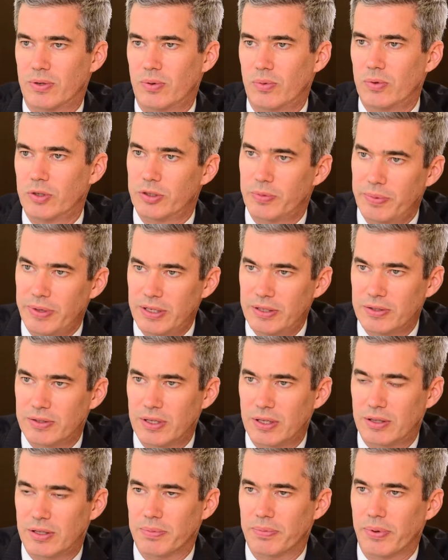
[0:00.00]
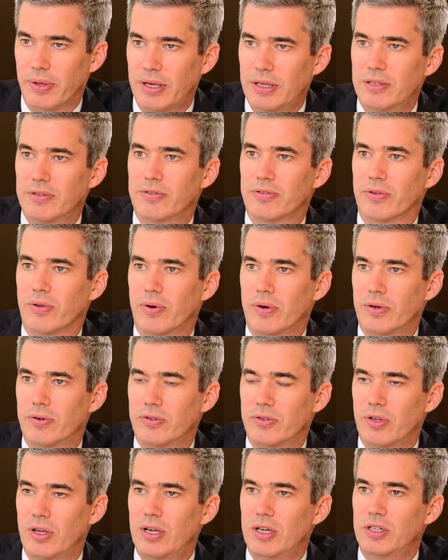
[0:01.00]
which means that the plaintiff's
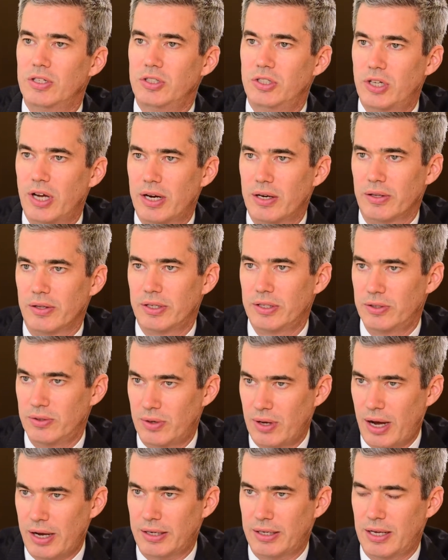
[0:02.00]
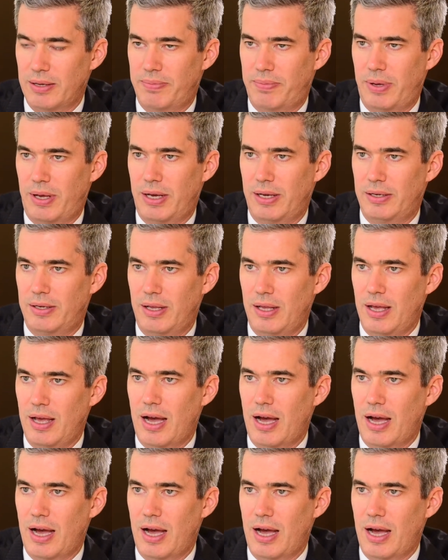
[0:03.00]
lawyers generally do not get paid